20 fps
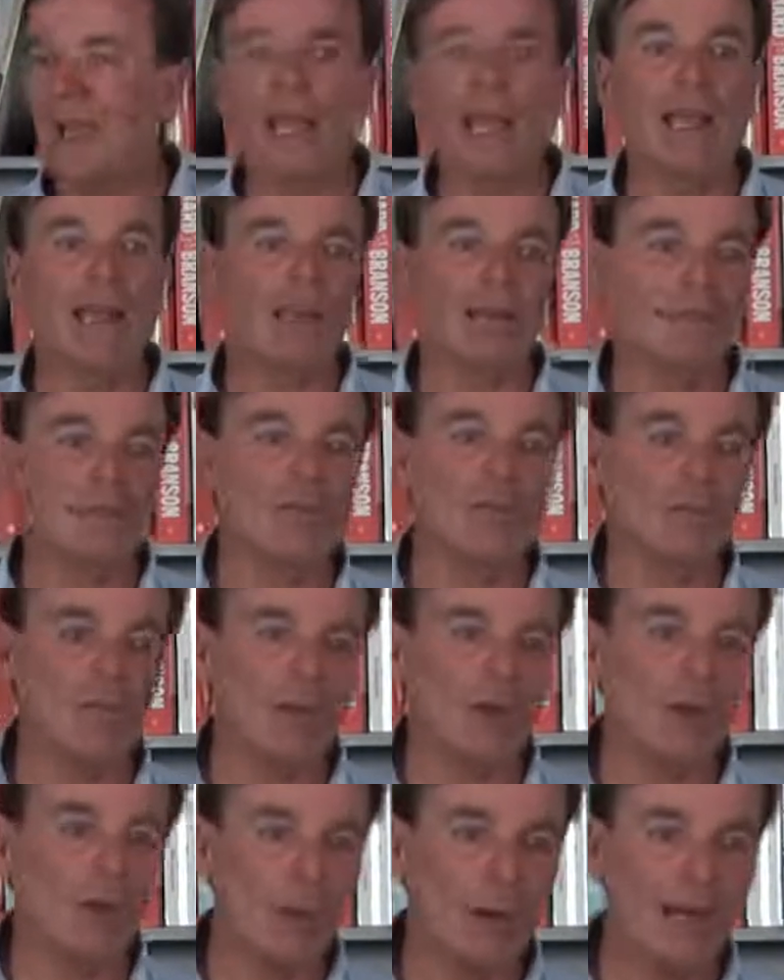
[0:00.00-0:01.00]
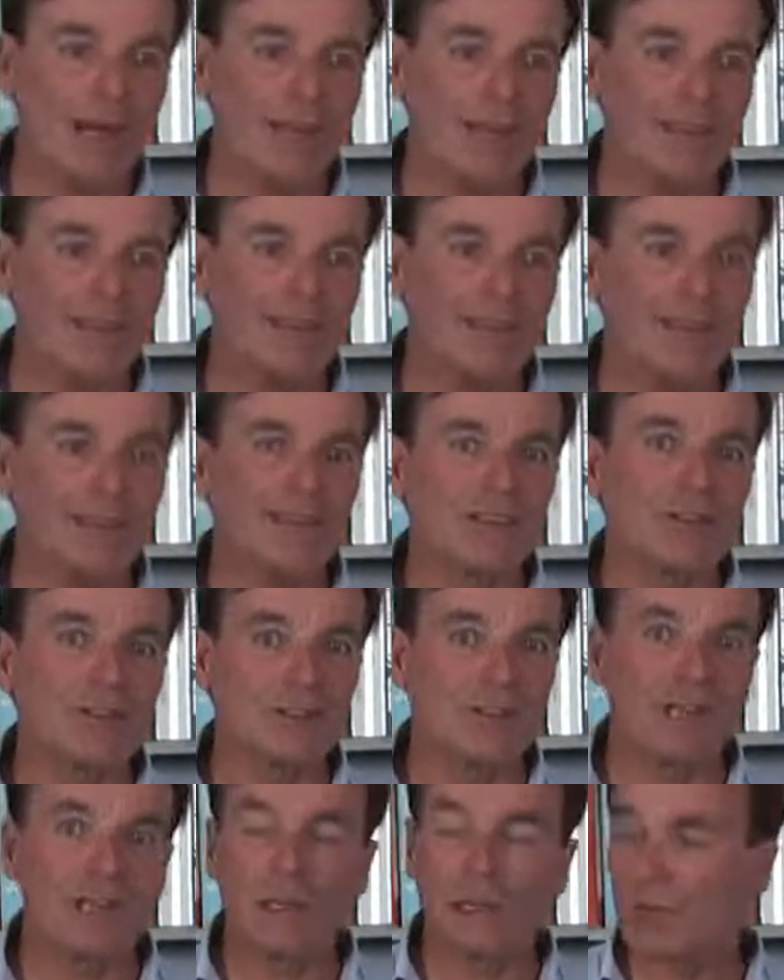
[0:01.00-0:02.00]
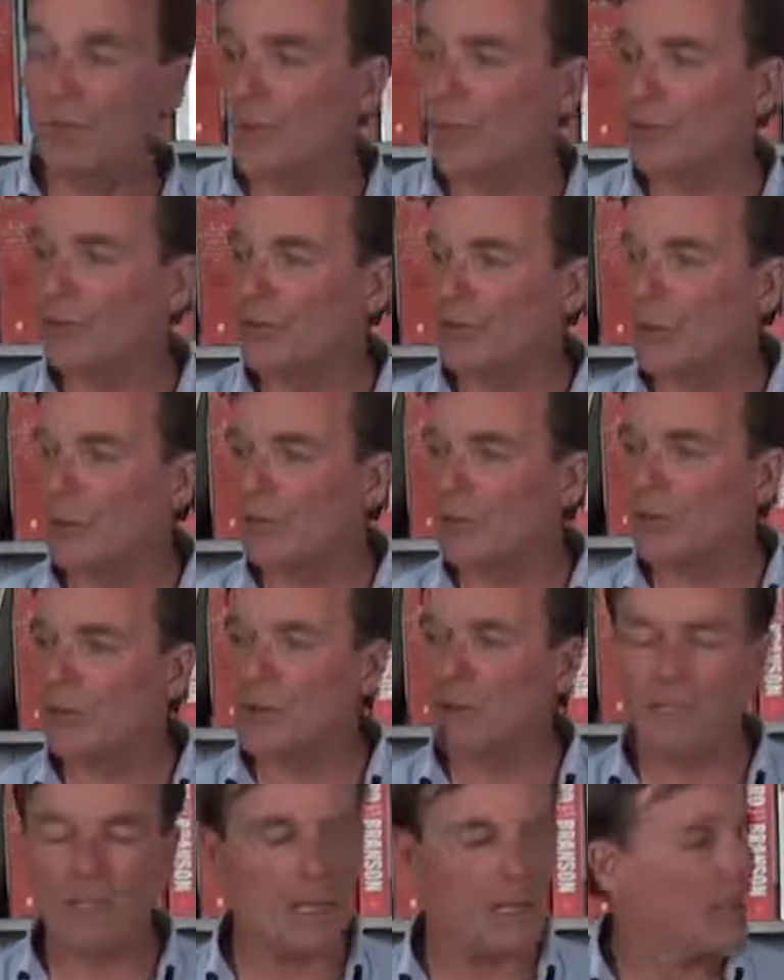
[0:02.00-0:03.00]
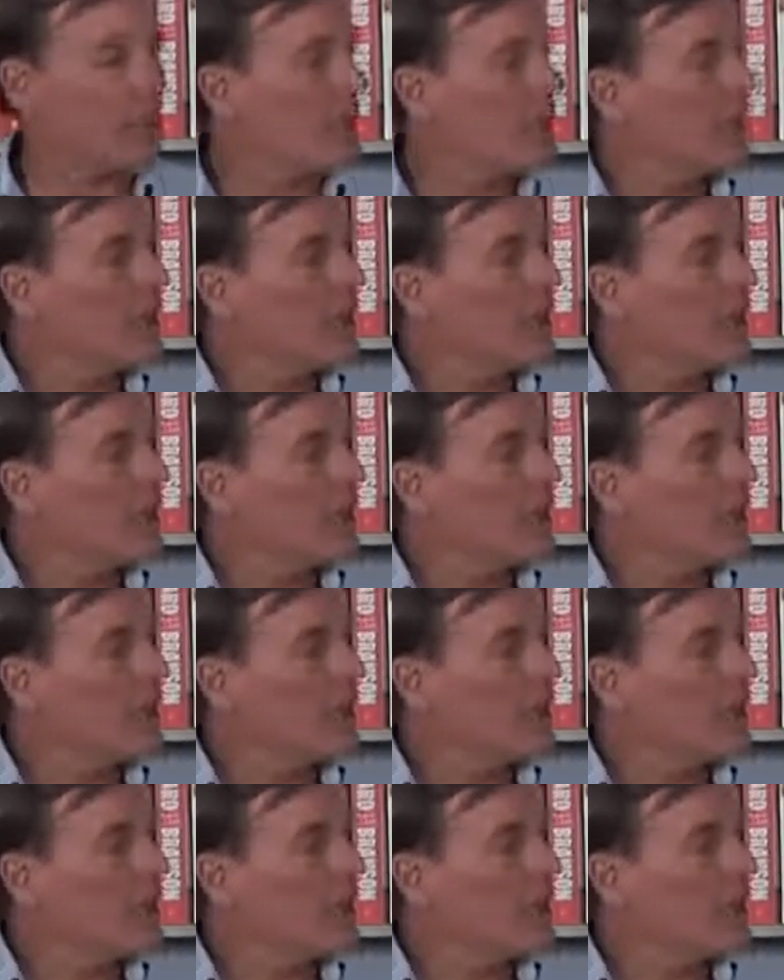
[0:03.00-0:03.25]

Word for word: and you've got to pay it. That's a really important step to understand.